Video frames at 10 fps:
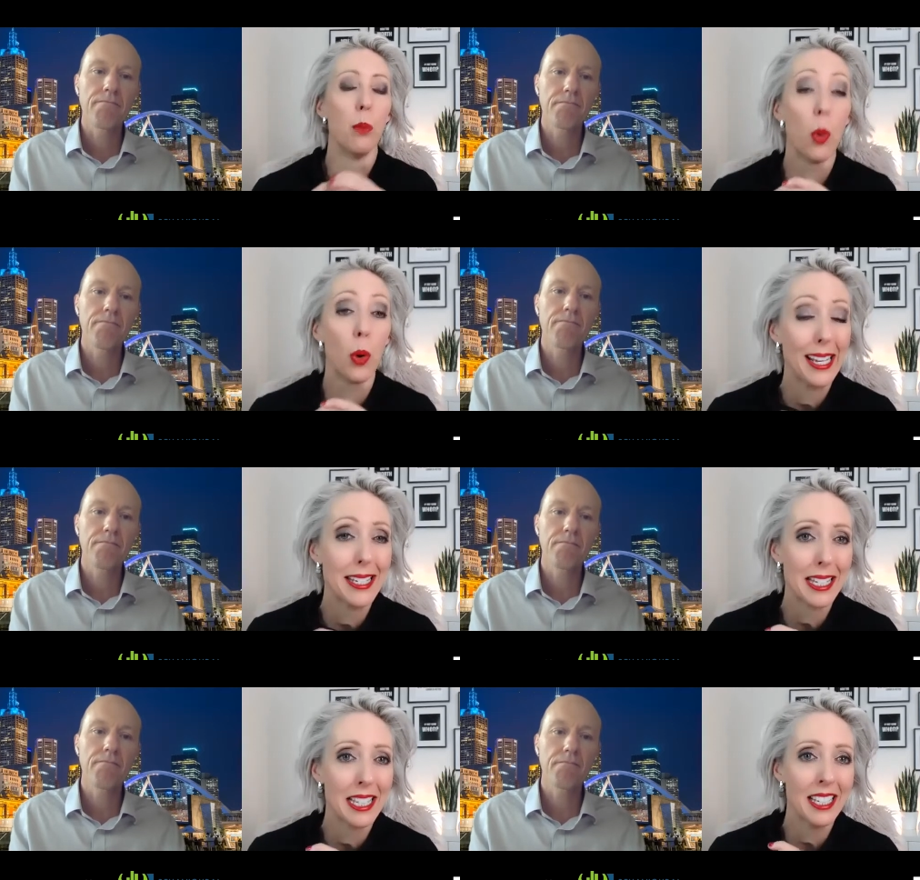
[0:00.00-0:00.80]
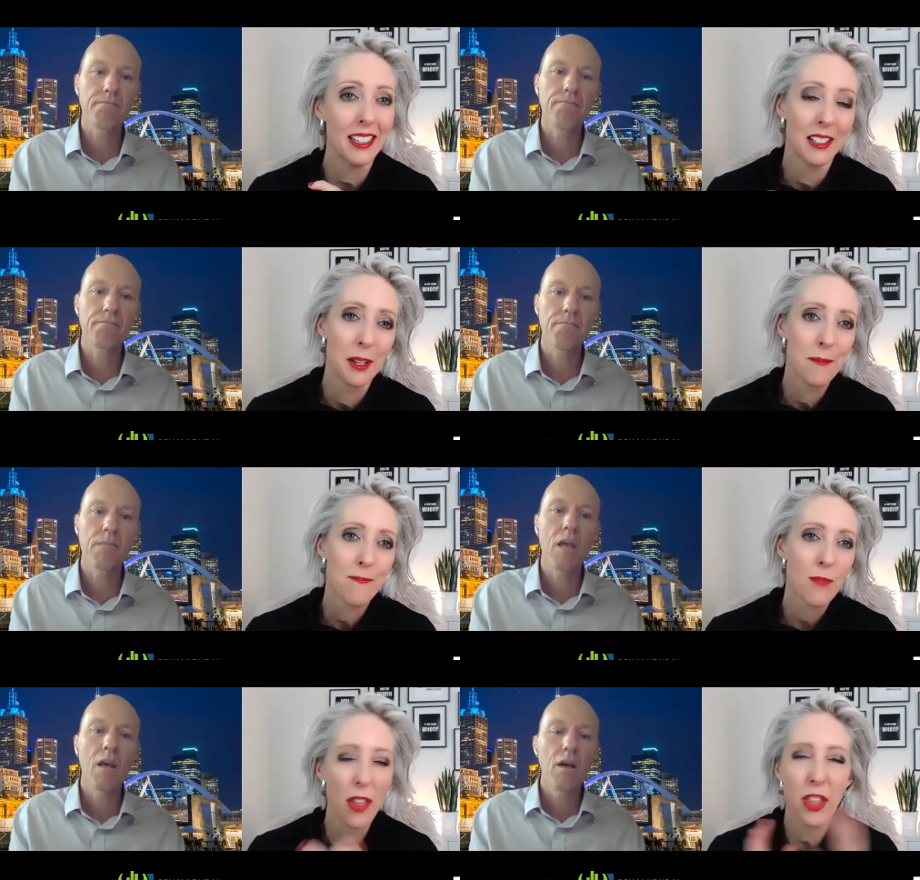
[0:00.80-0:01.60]
Speaker 1: more easily?
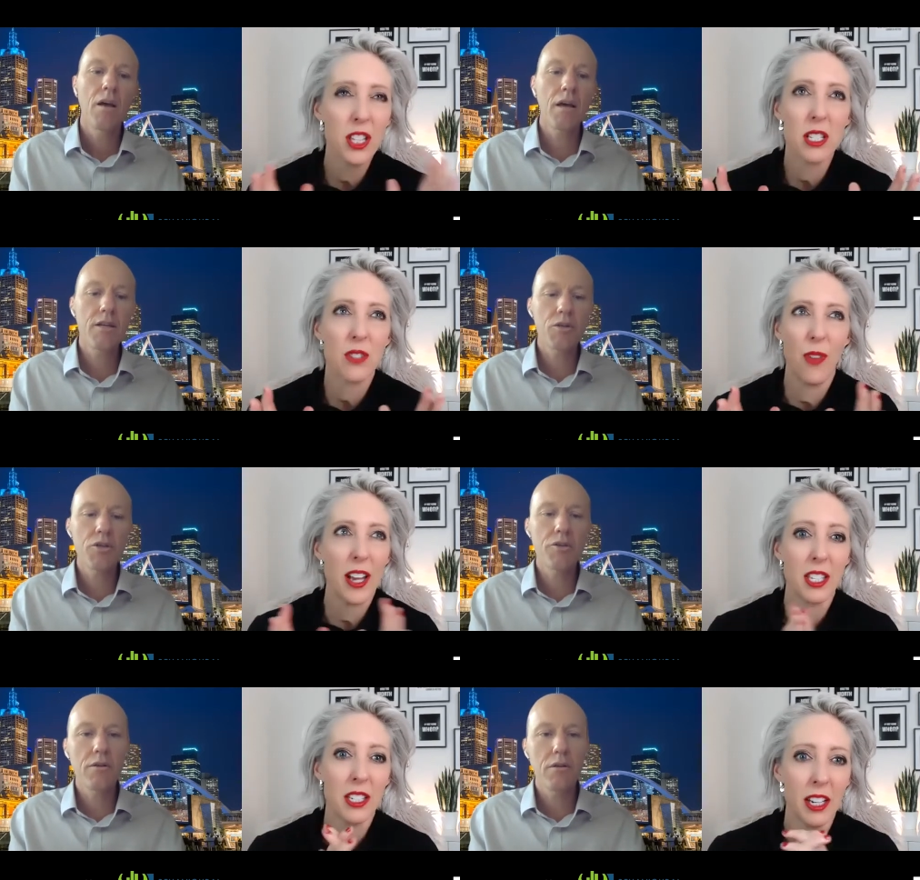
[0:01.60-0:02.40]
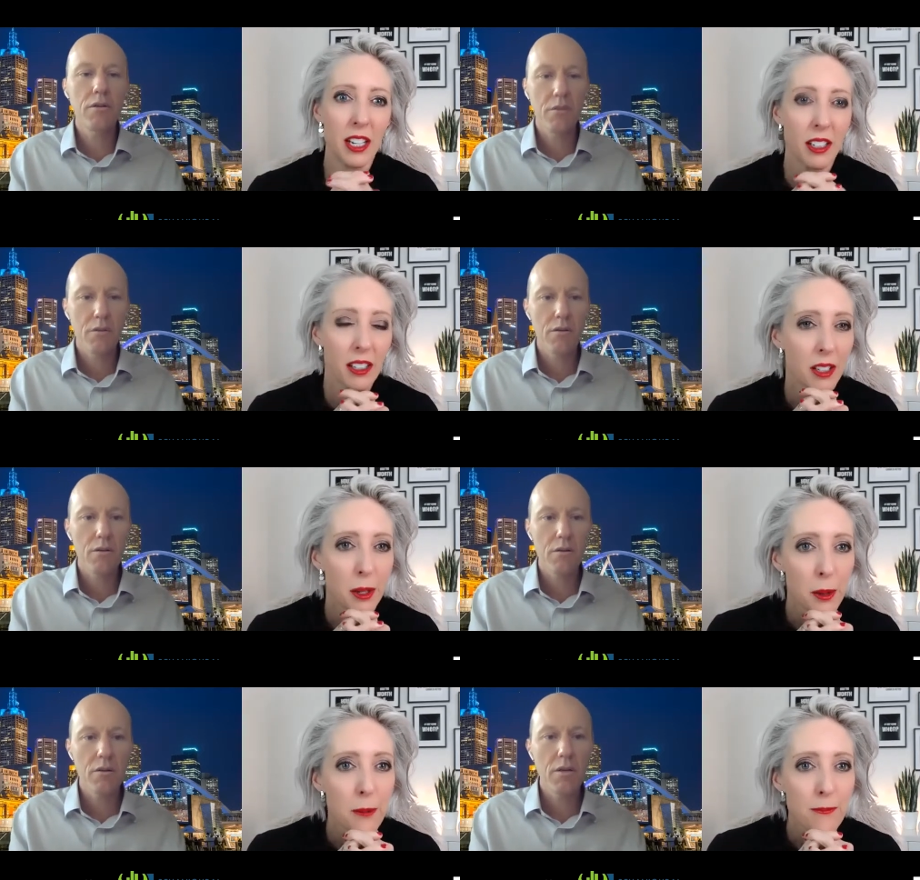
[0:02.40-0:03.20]
I think yeah, so it's fascinating.
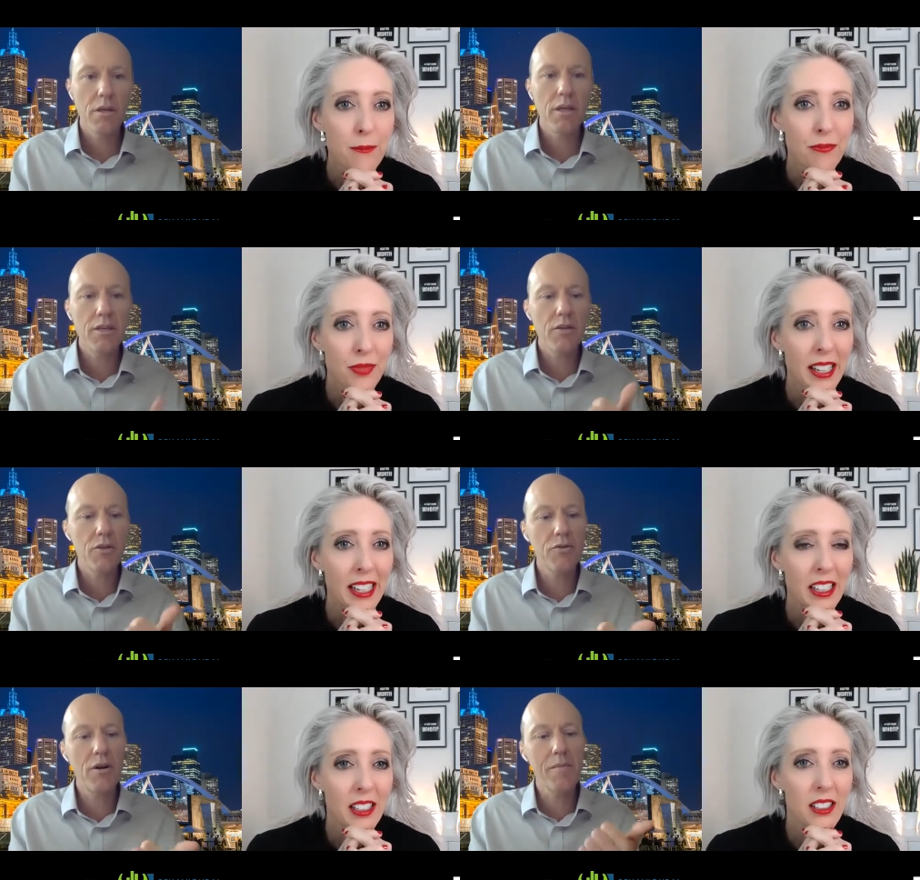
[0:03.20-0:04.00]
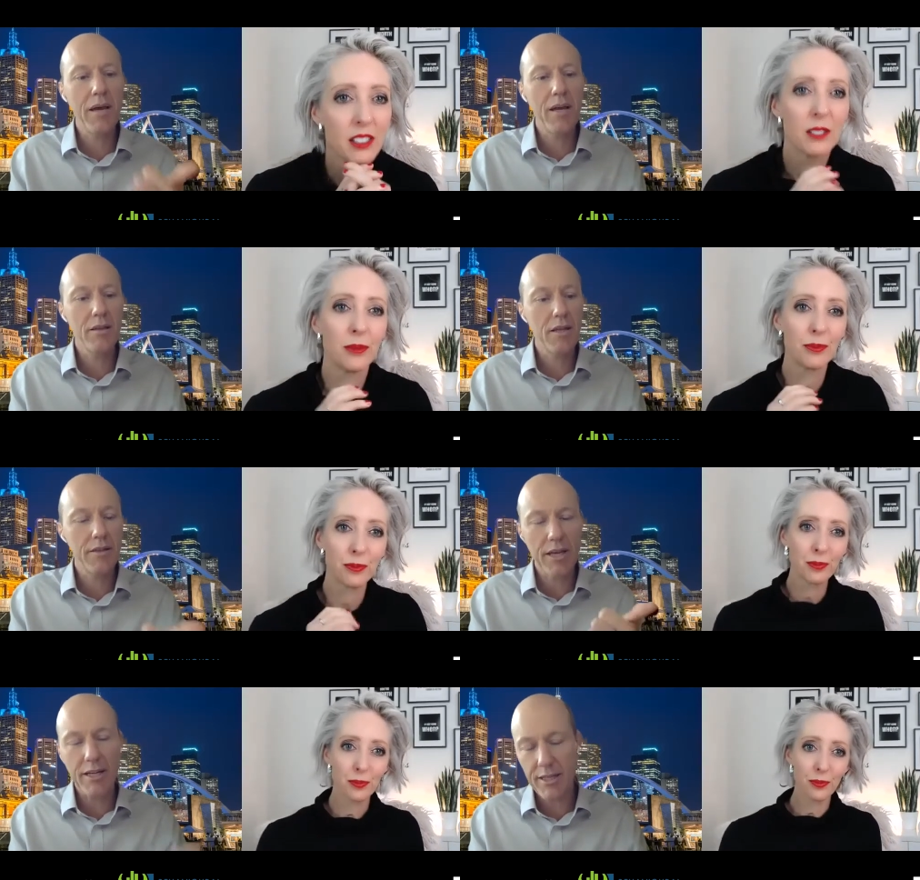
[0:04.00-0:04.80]
Speaker 2: Yeah, so it's trying to make it the,
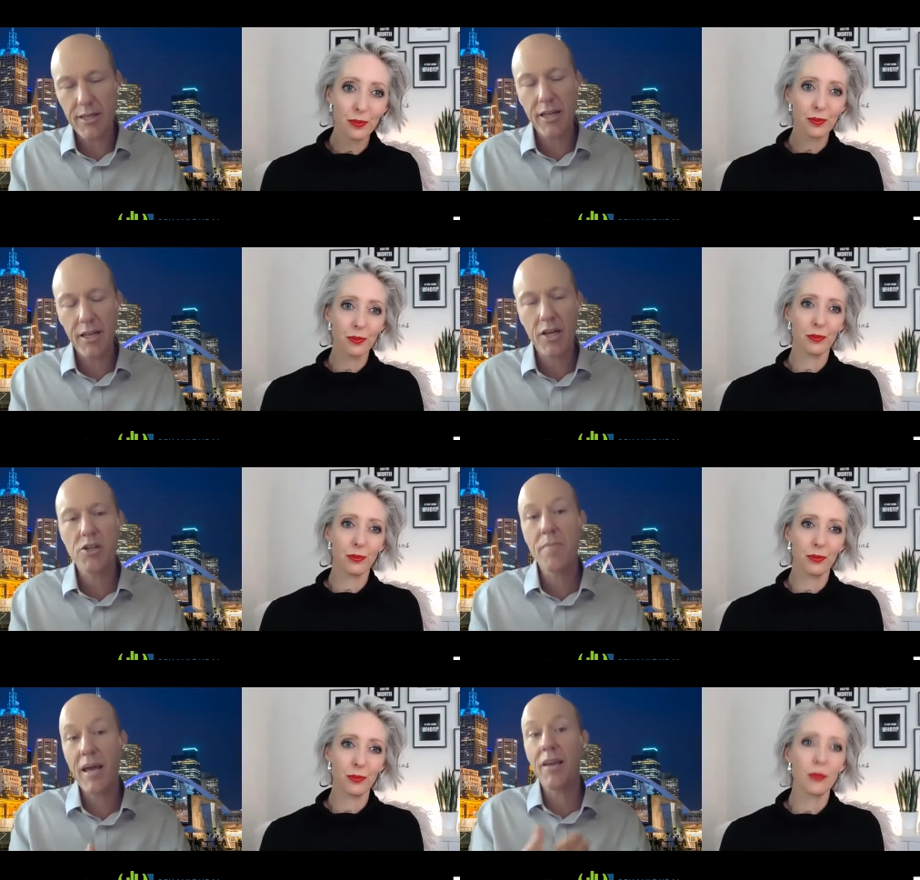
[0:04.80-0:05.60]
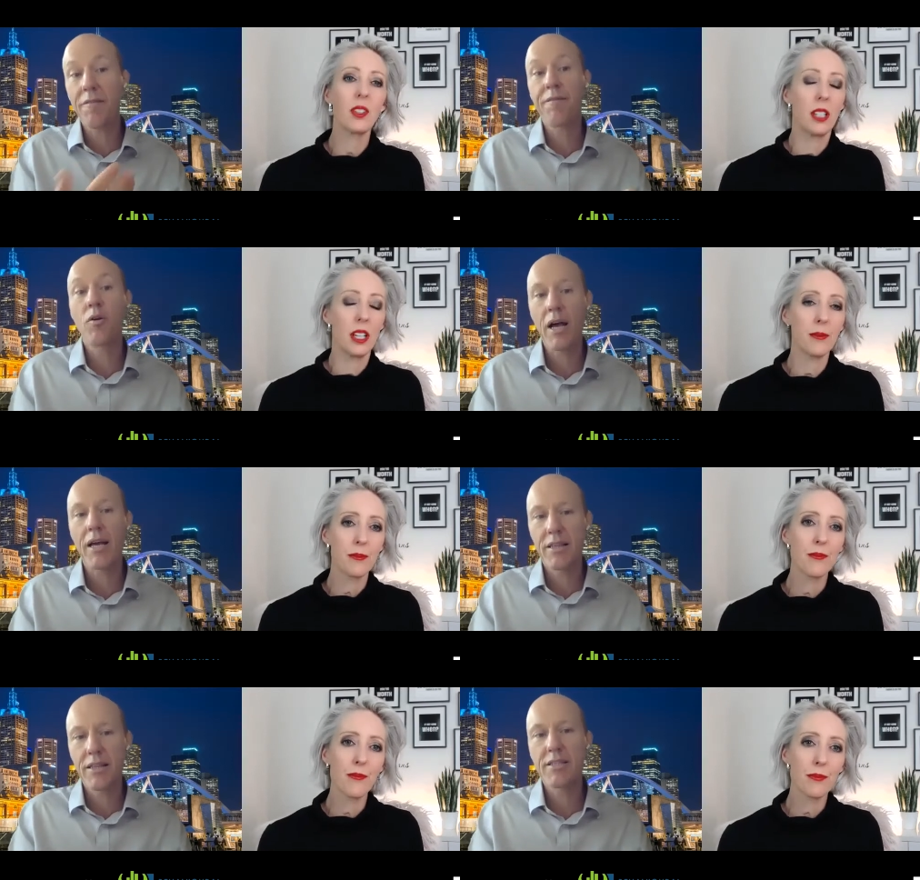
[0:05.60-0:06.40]
the, identity connection, making it feel
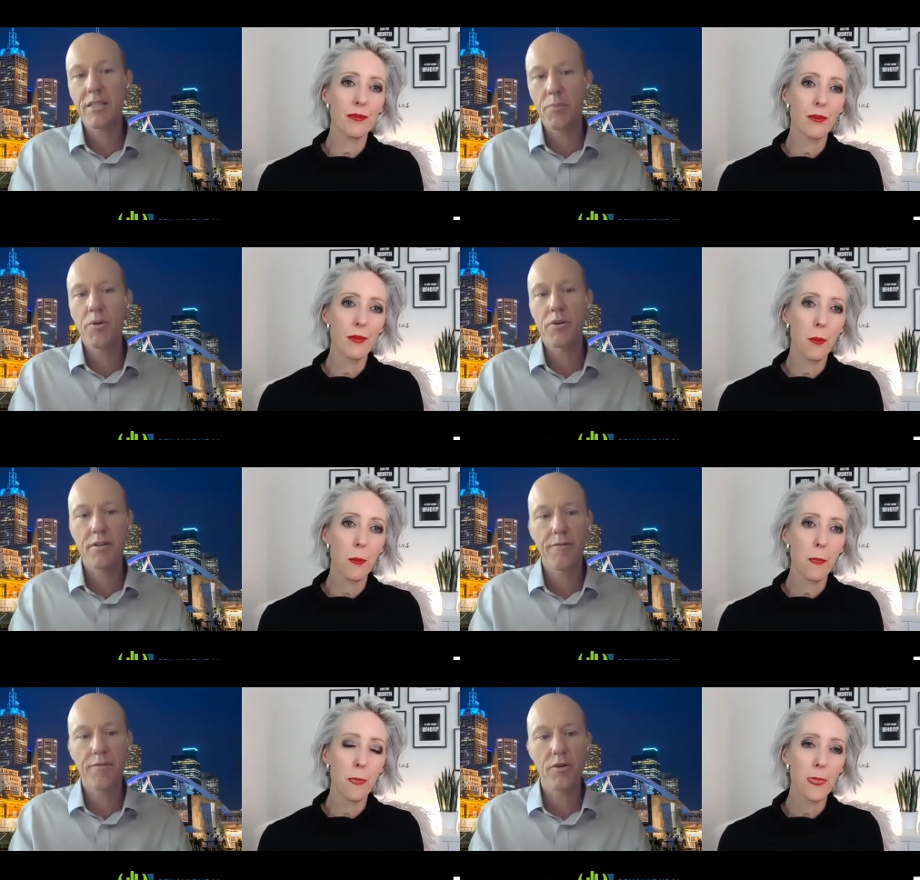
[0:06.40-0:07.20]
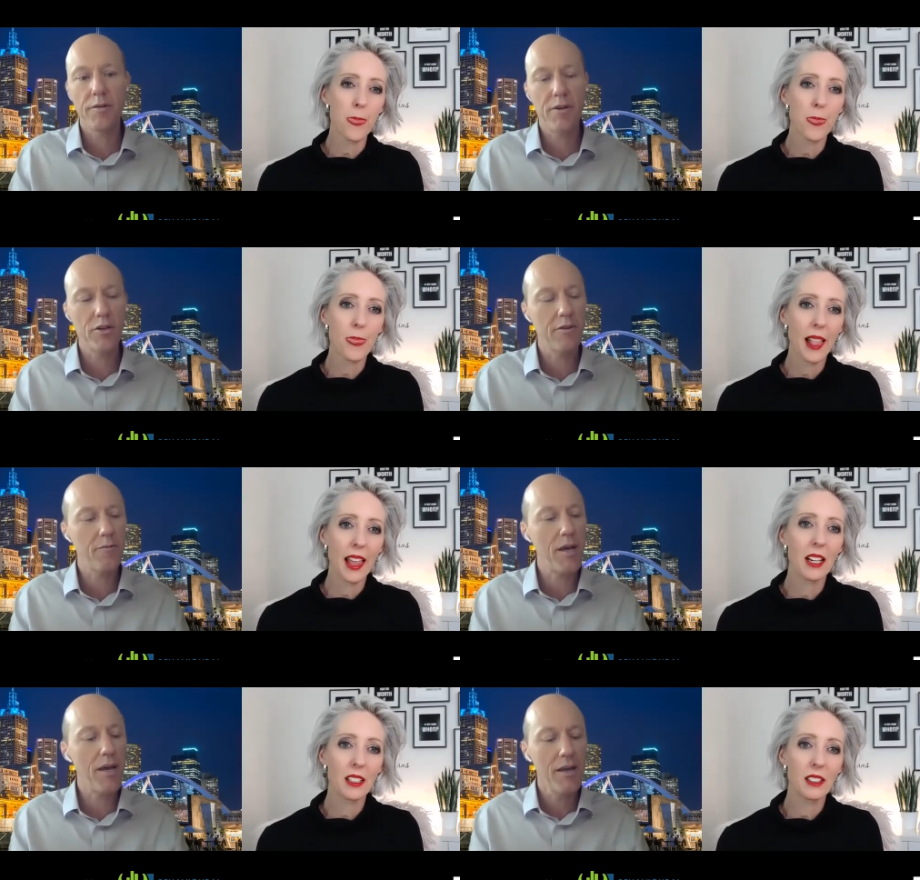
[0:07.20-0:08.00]
like this is a person, a, version of
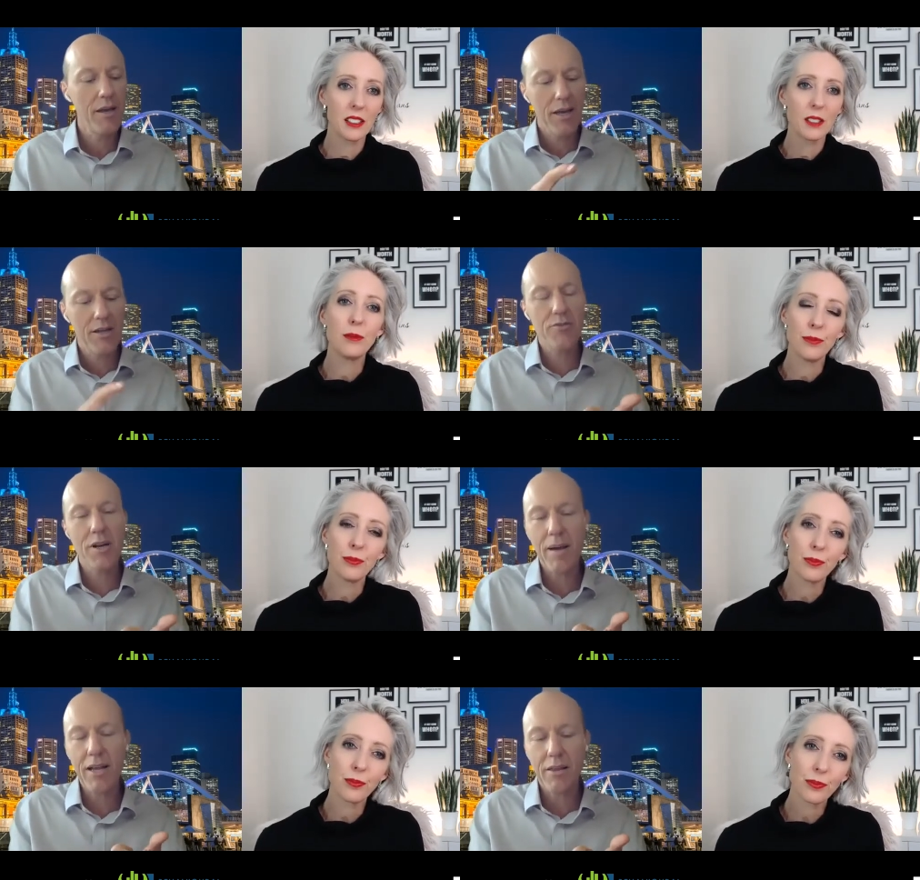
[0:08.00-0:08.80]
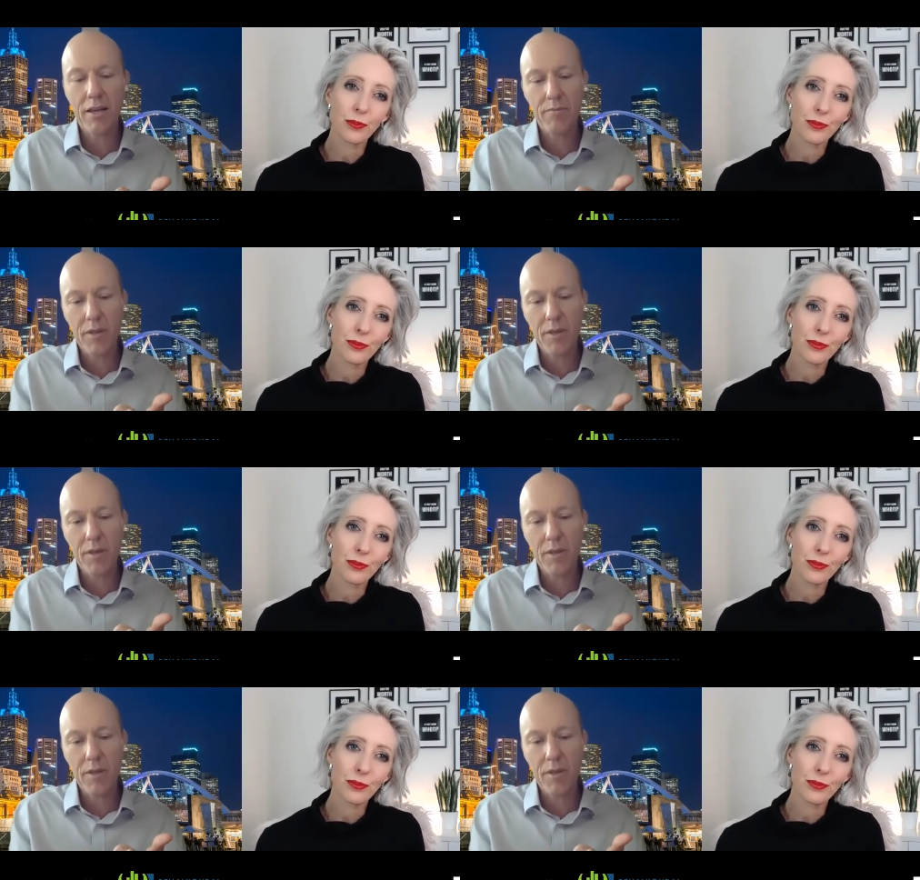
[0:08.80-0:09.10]
me. It's trying to make the, the